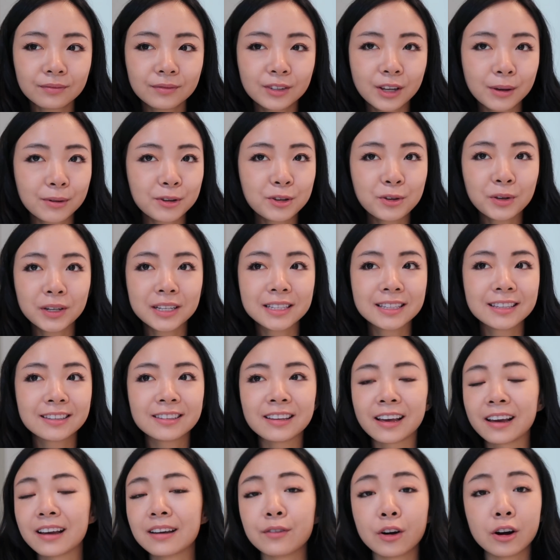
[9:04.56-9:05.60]
you know, you can
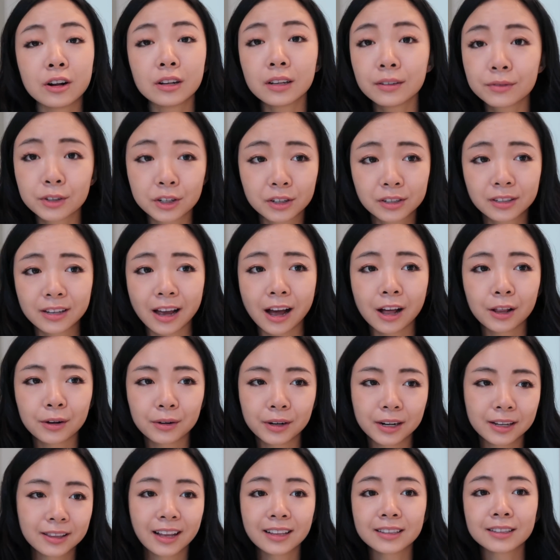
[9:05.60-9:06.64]
save all of your
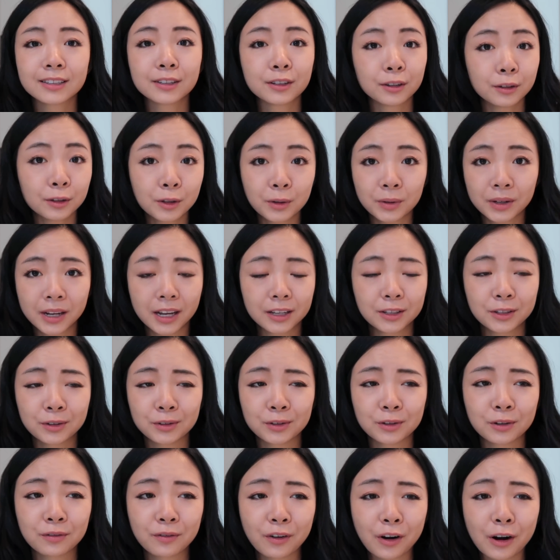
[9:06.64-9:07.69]
salary and that still only gets you
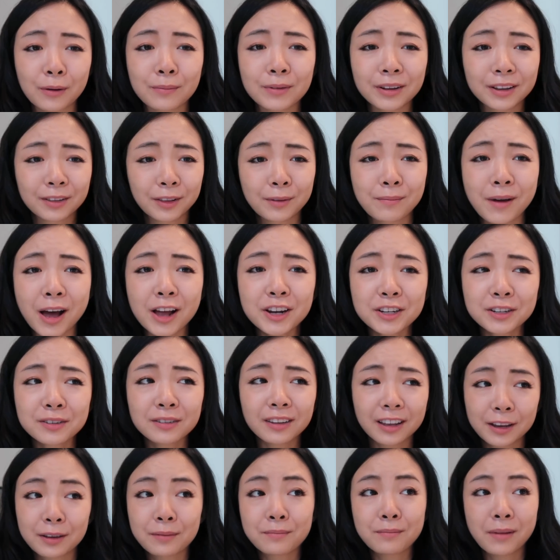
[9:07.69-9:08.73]
so far. But imagine,
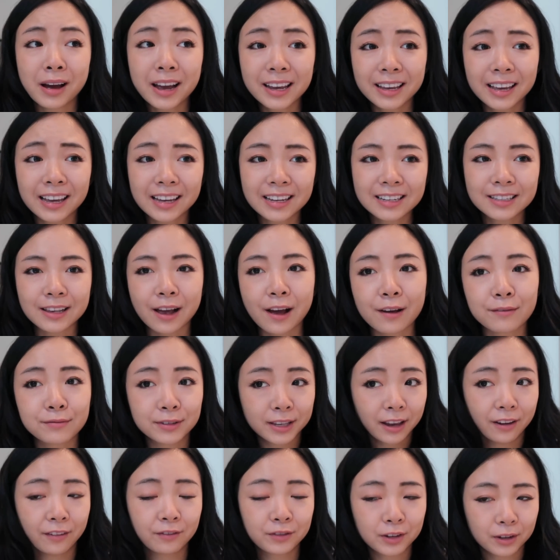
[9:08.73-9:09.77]
like in my case, I've
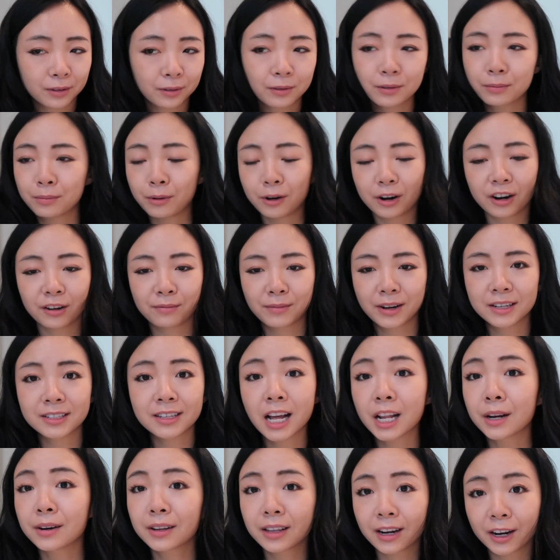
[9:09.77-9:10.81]
saved the part of my
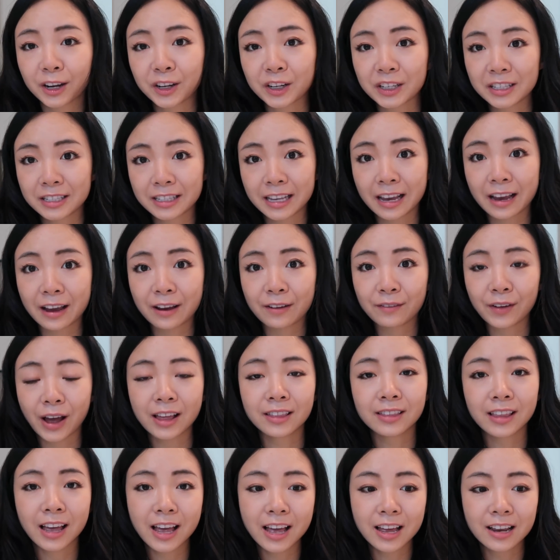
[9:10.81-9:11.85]
salary that I could save,
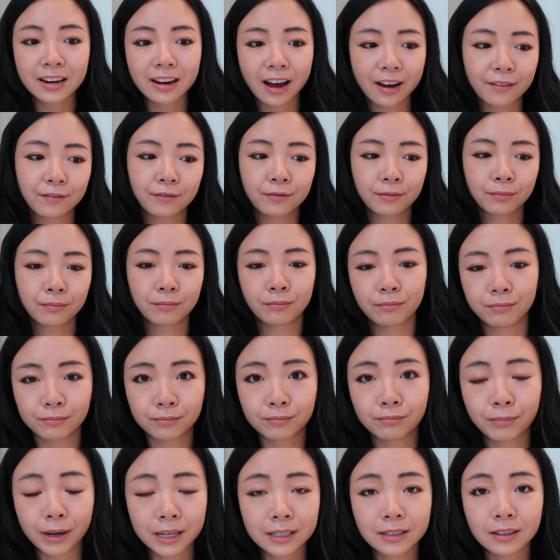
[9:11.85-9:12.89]
and then I've
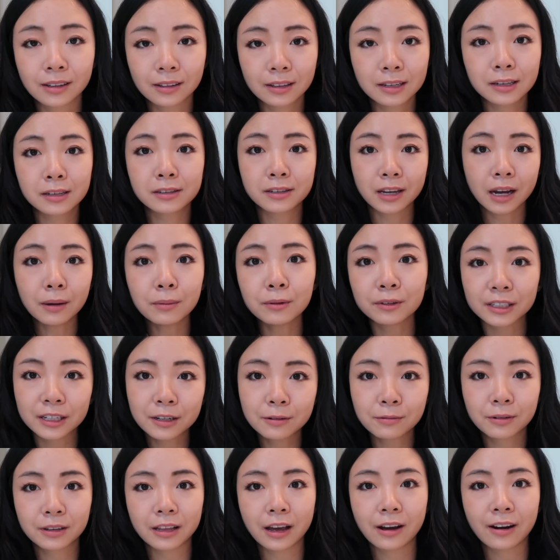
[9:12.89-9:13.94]
basically doubled
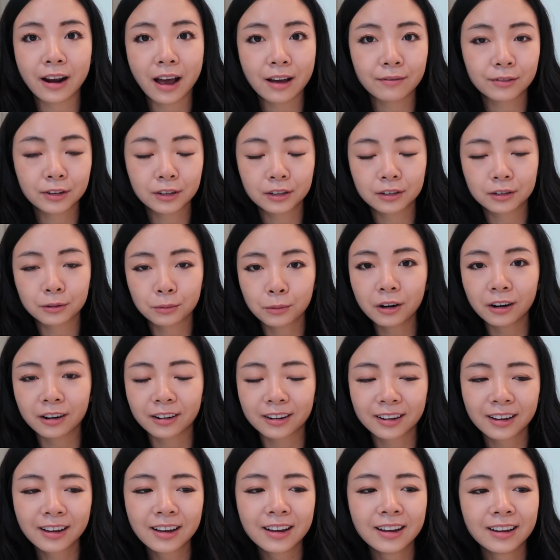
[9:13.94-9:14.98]
it without having to
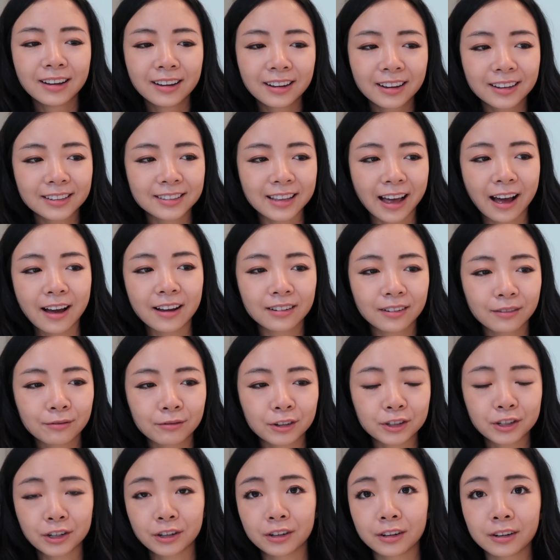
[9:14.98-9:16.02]
work, because that
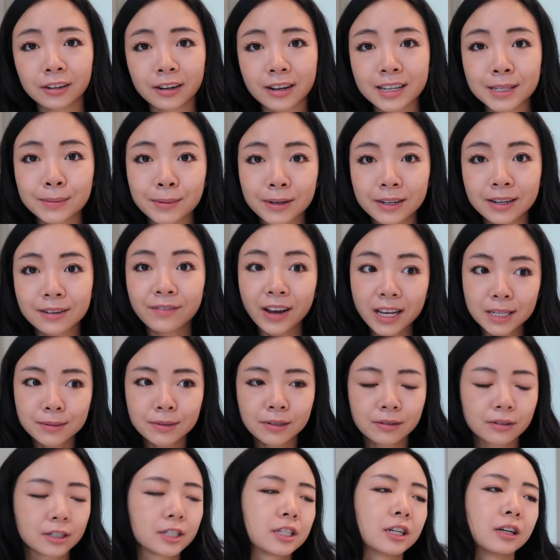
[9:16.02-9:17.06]
return has been
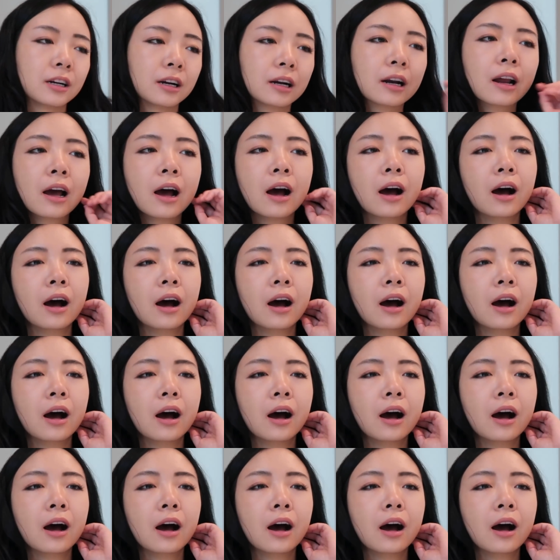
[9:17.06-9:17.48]
investment return.